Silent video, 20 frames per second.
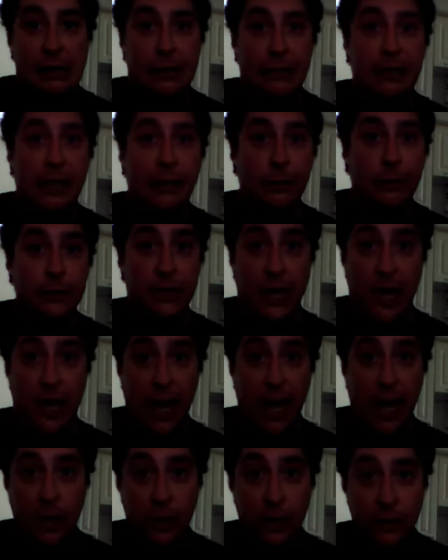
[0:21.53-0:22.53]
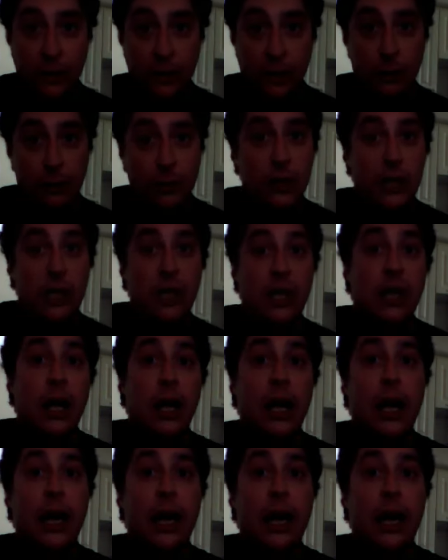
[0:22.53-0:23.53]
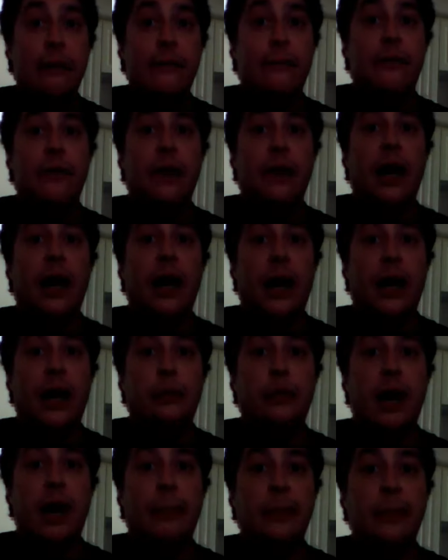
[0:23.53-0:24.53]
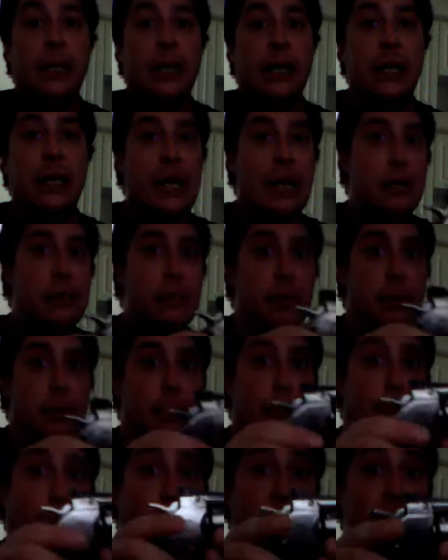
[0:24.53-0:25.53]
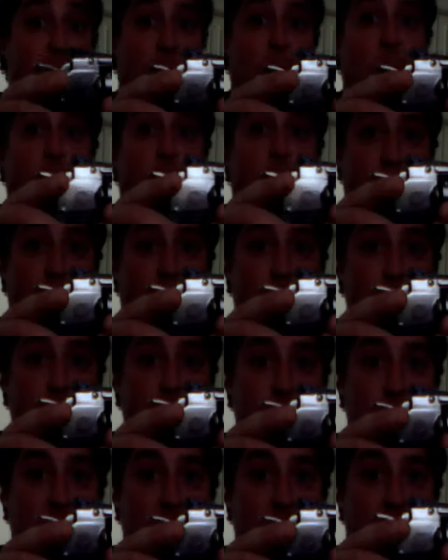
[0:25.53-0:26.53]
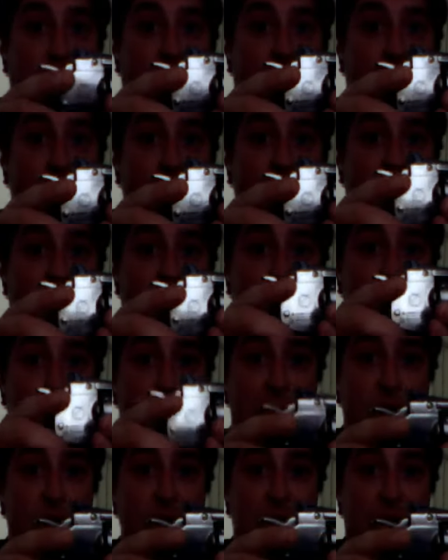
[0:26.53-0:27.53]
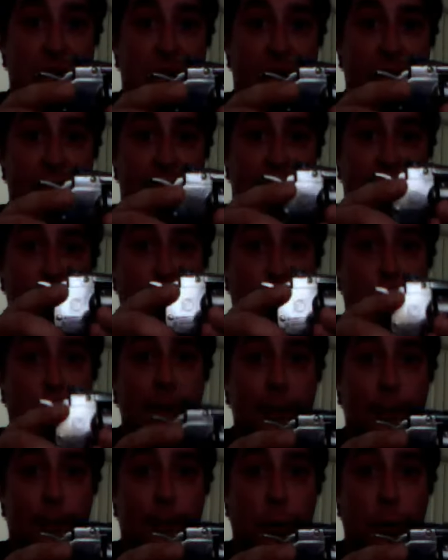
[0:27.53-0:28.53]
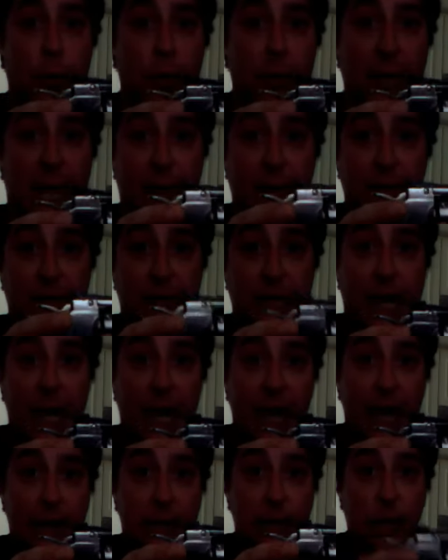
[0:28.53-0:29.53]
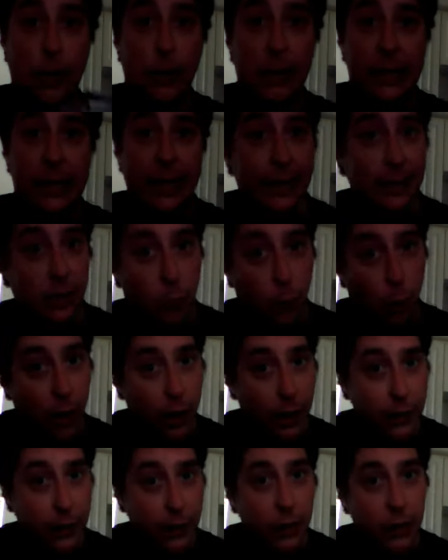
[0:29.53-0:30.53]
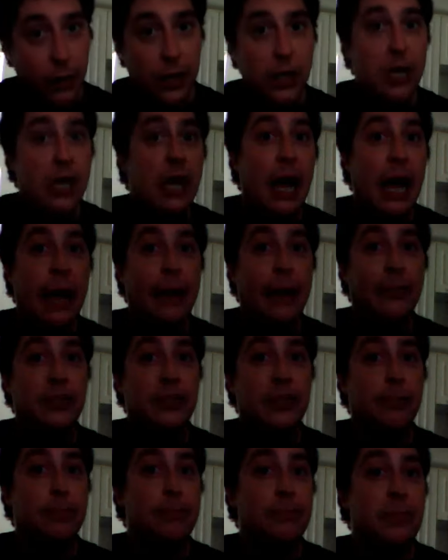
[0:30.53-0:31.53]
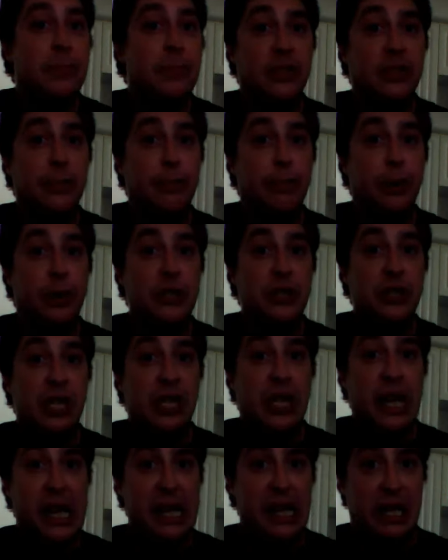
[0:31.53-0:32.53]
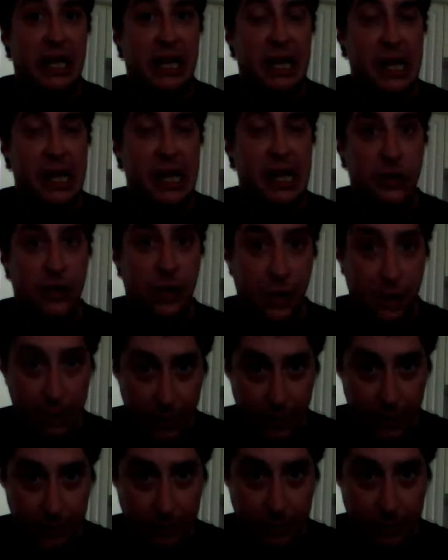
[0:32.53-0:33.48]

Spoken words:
several times also. I've dropped it in boiling water. I've submerged it in the swimming pool outside, chlorinated water. I've submerged it in the dirt,